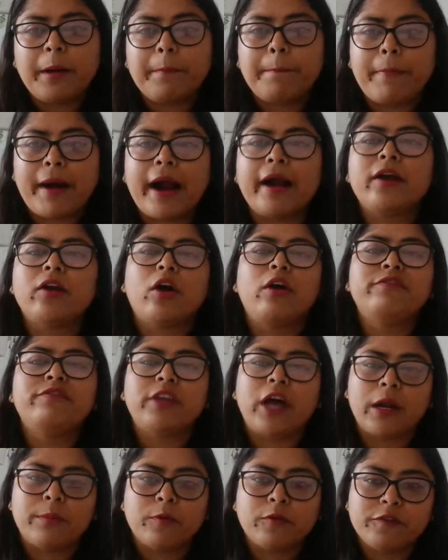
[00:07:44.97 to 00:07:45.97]
a part of
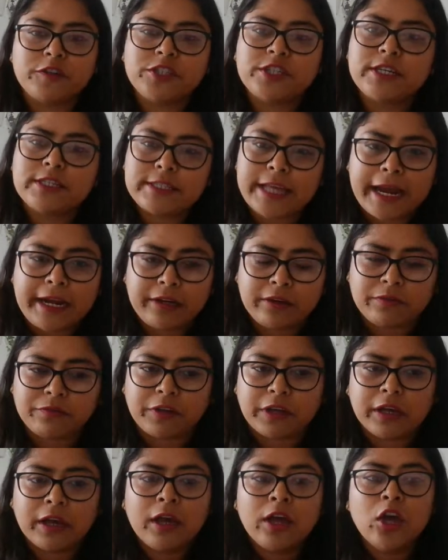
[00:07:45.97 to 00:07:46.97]
Thermo Fisher
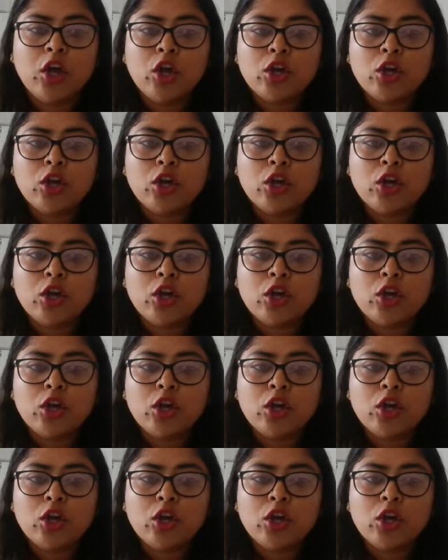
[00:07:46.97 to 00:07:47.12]
Scientific.